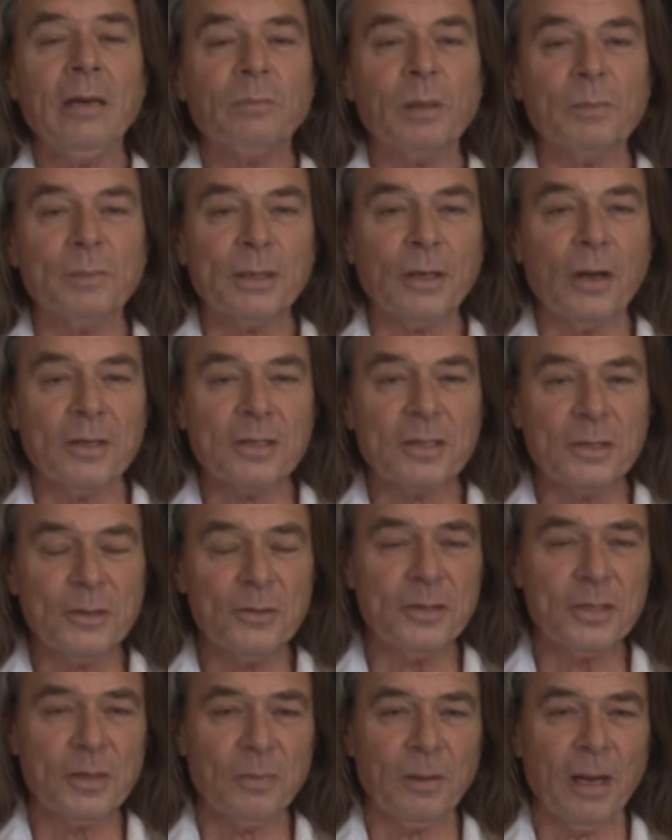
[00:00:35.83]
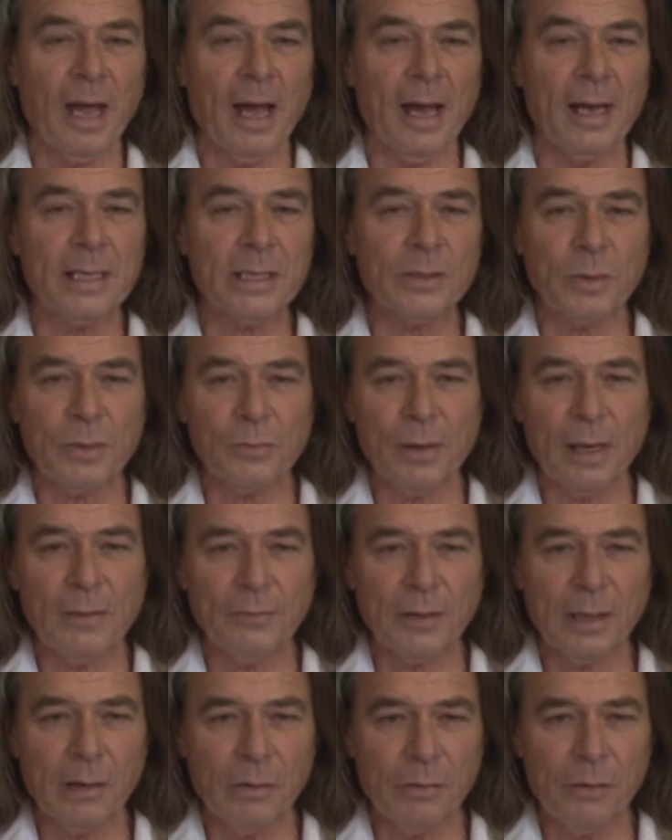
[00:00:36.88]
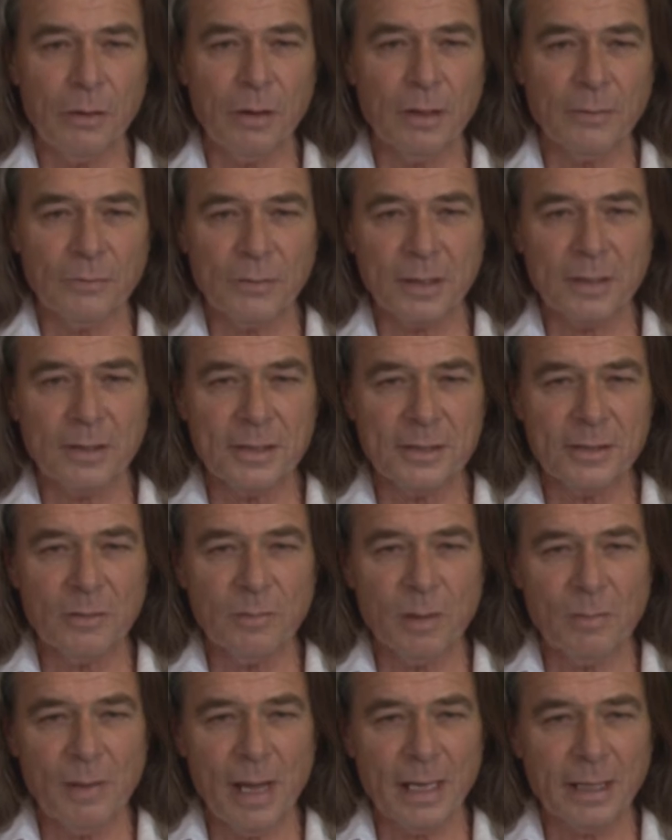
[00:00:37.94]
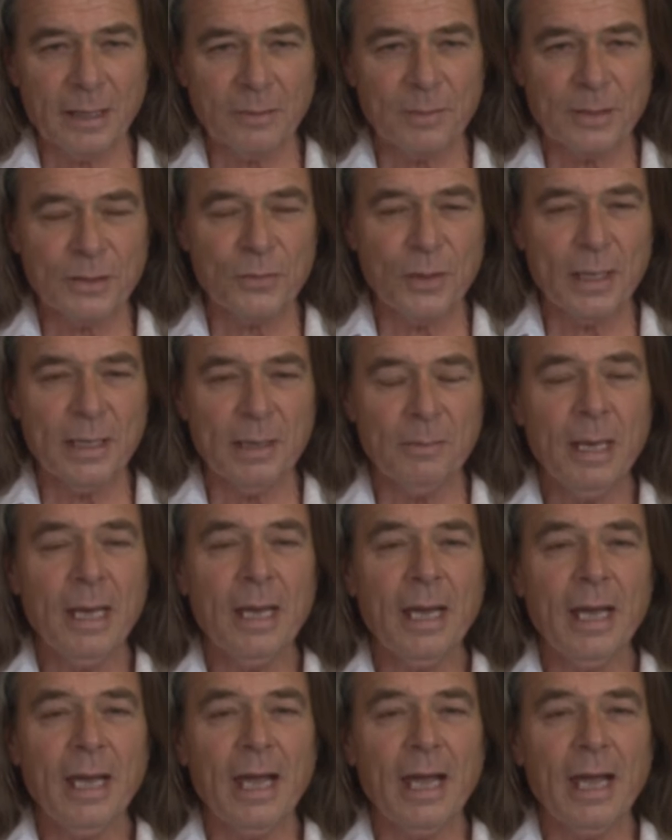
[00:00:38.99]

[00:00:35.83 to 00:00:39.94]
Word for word: but because two suppliers, with roughly a third of the consumer market between them,